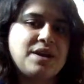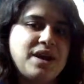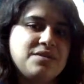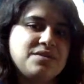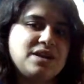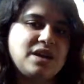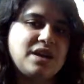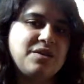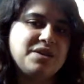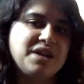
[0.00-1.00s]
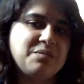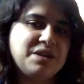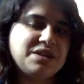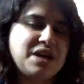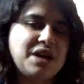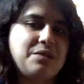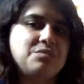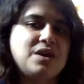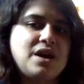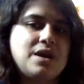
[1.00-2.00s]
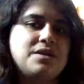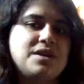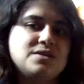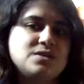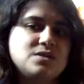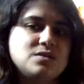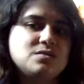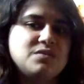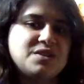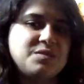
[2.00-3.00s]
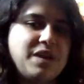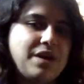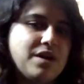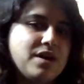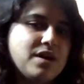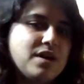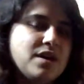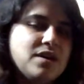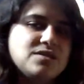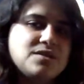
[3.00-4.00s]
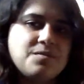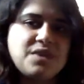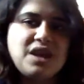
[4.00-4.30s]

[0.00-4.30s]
like taking my time, and that's me. So anyway, I'm